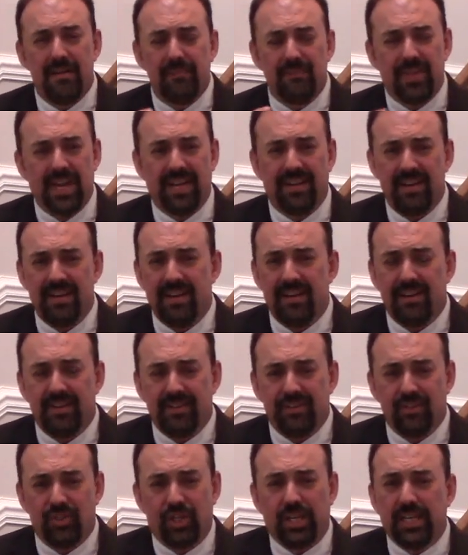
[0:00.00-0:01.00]

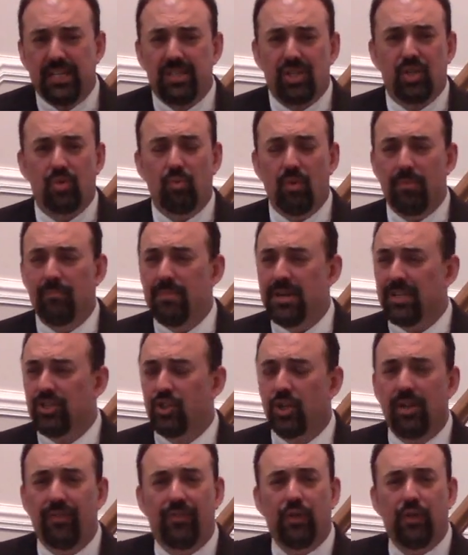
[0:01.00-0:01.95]
that Jesus would mention,